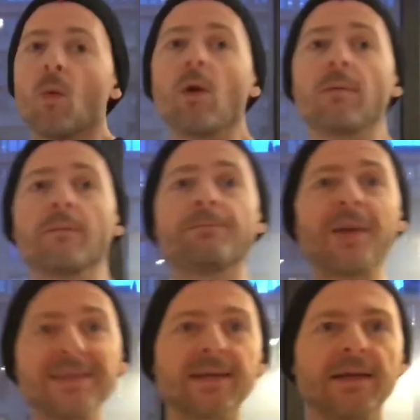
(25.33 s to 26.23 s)
Well,
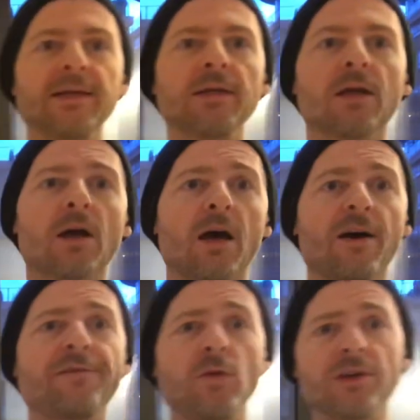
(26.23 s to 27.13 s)
basically,
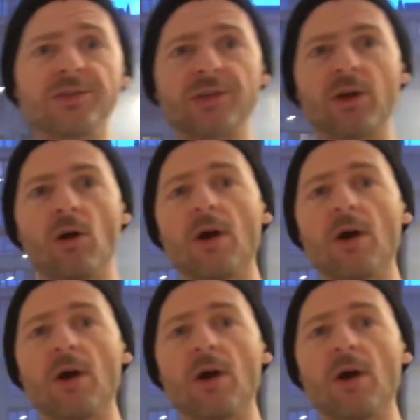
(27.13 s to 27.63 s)
a few years ago,